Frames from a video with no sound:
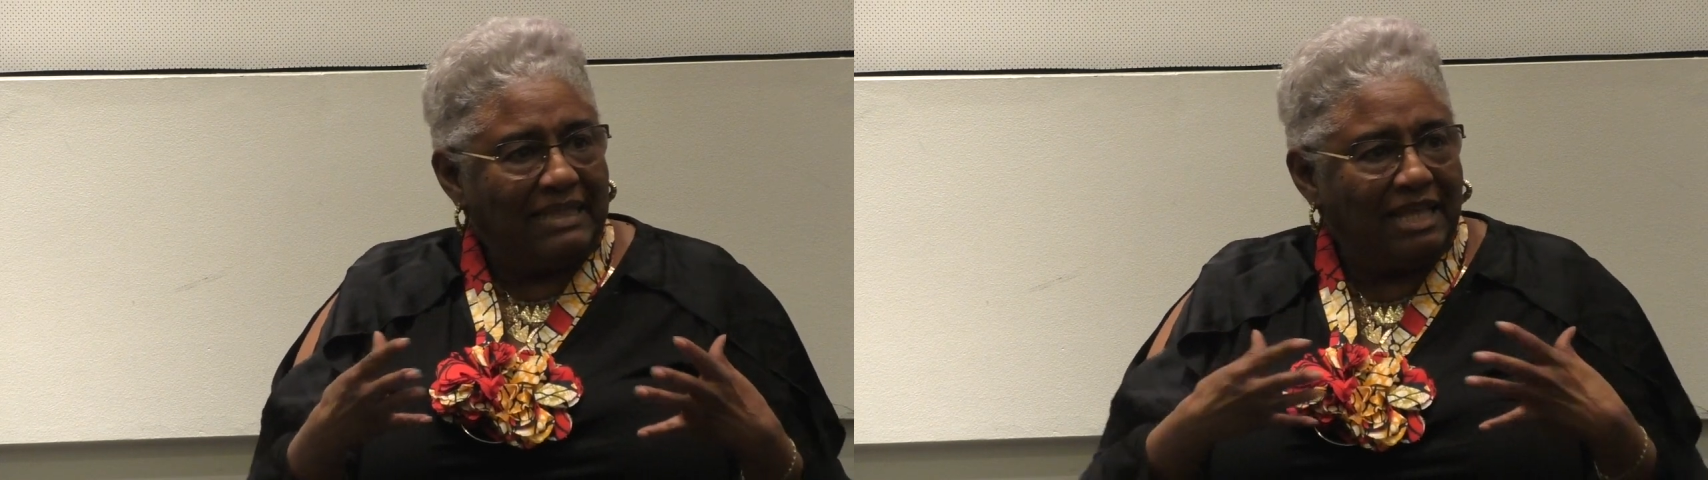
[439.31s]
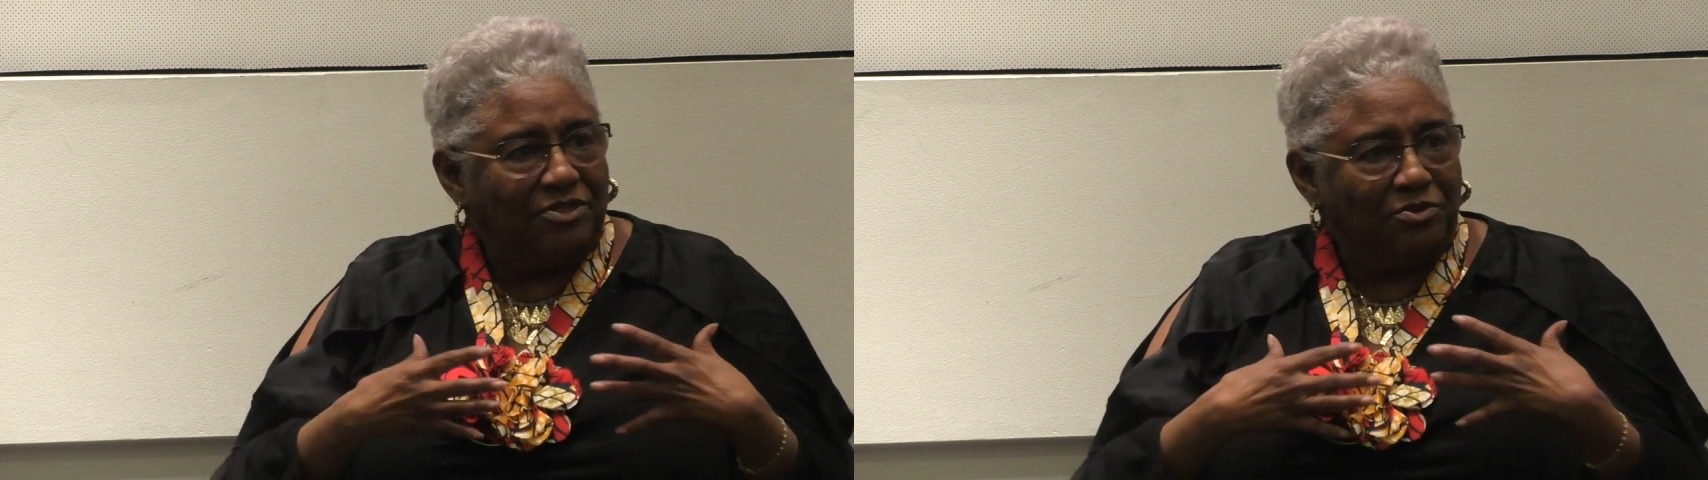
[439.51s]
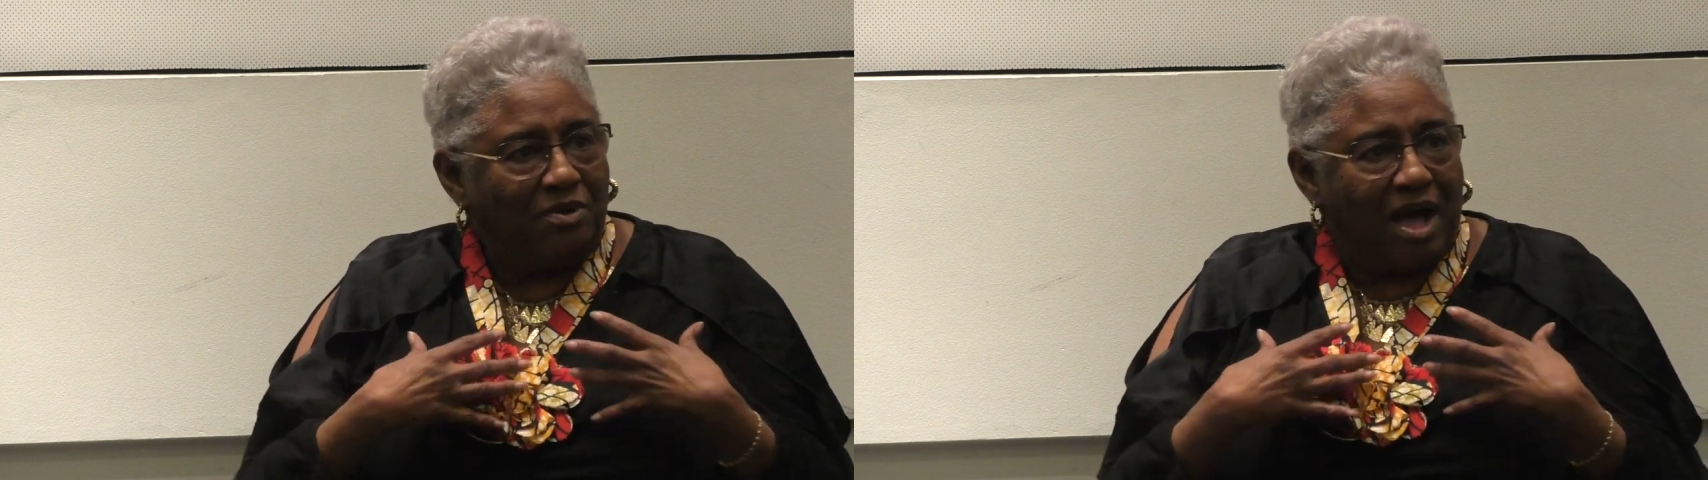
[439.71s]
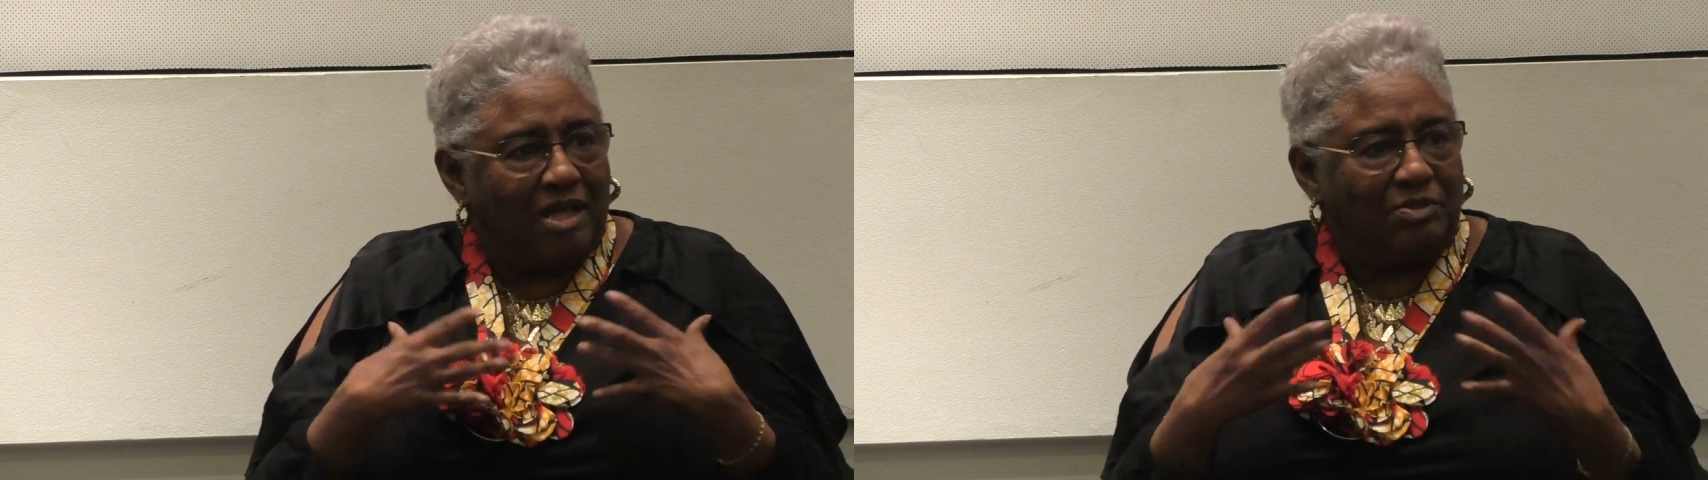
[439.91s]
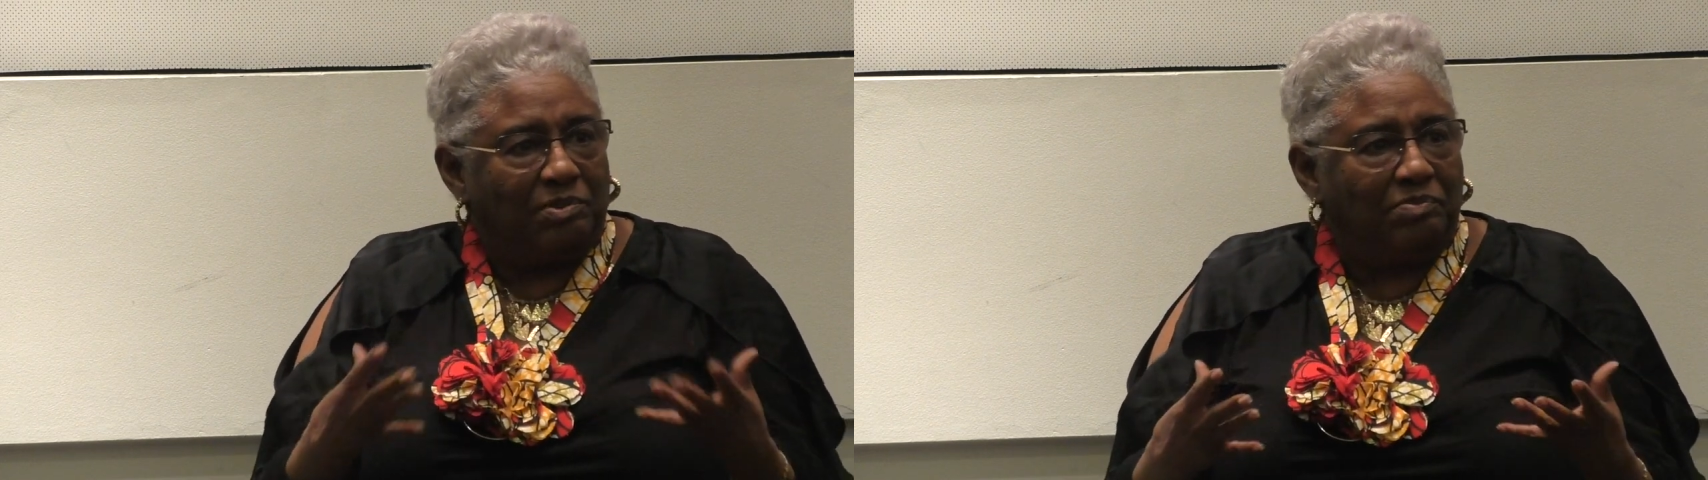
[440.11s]
that through
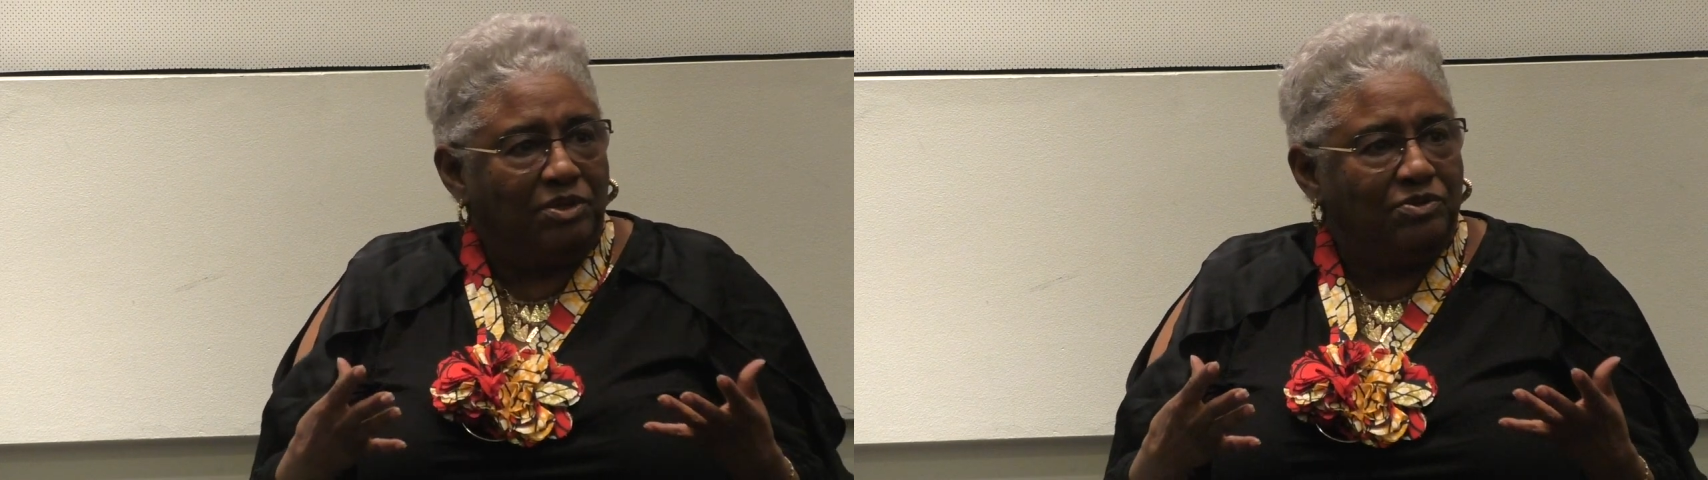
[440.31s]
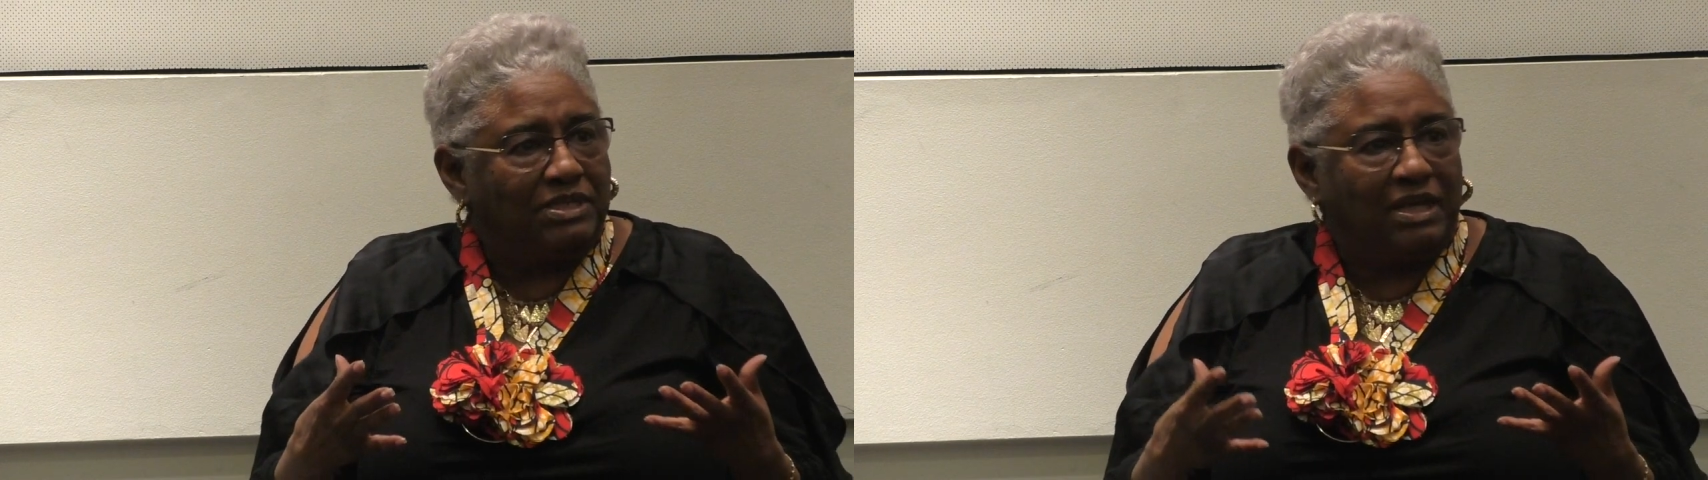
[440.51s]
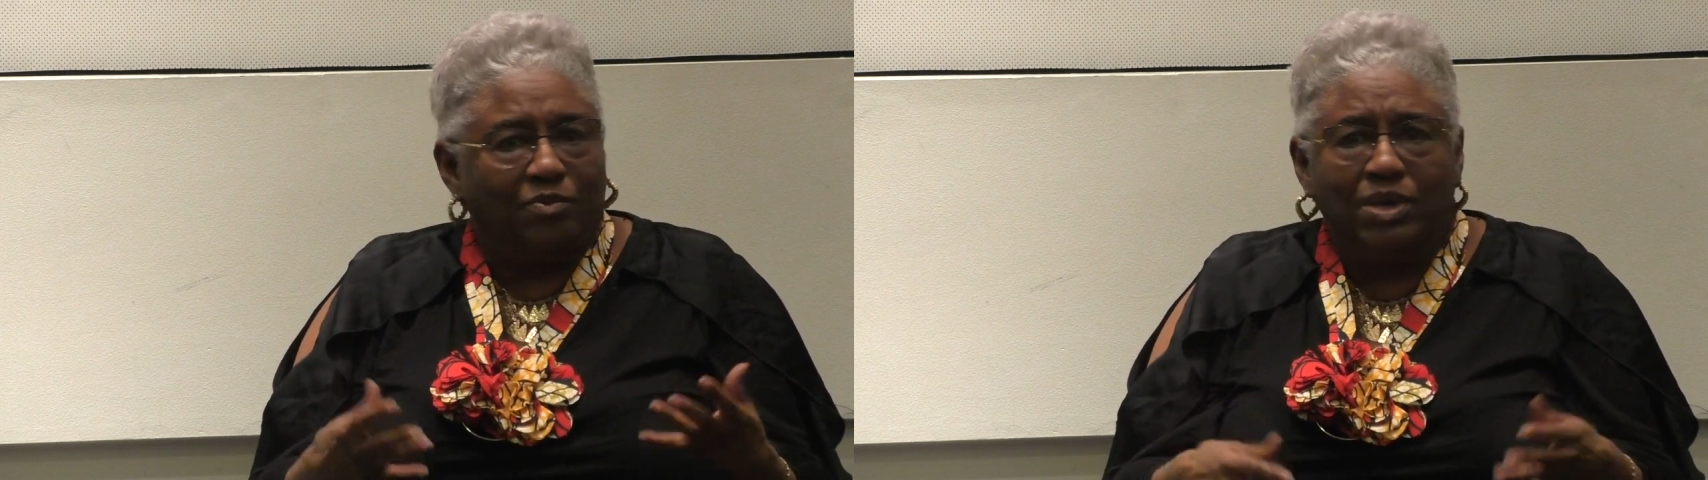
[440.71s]
gospel music,